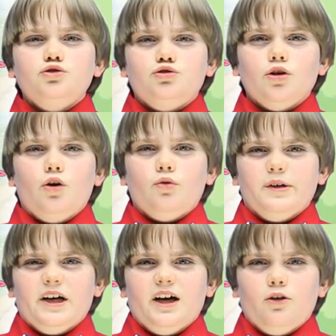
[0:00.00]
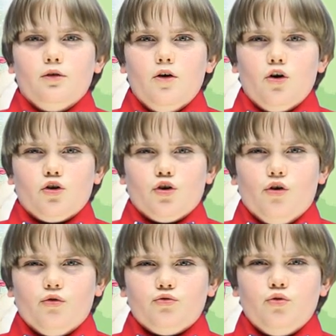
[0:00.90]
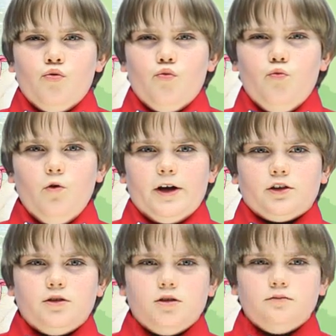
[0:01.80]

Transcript: go now. Go quick."